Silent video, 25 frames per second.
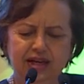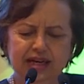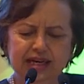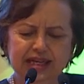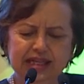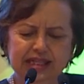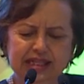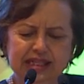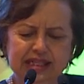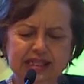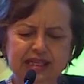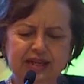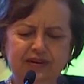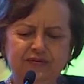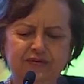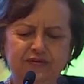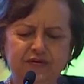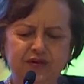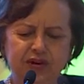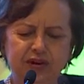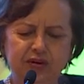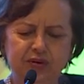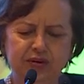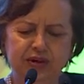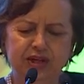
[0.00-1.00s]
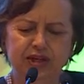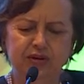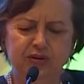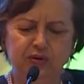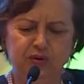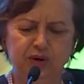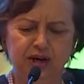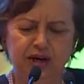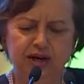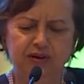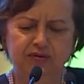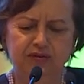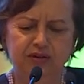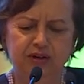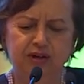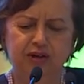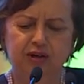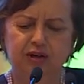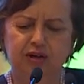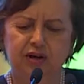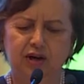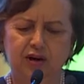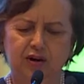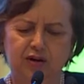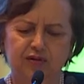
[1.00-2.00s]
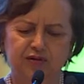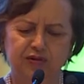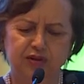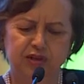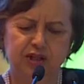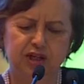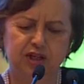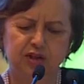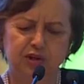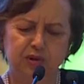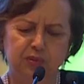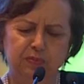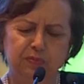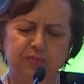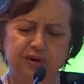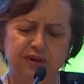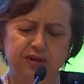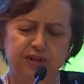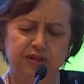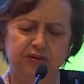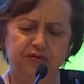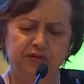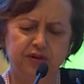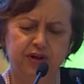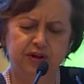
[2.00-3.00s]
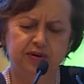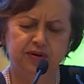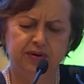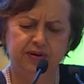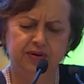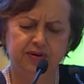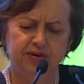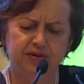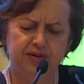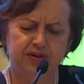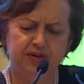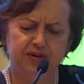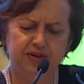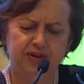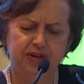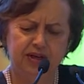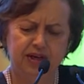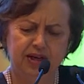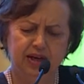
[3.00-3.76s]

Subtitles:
is the very driver of such perseverance.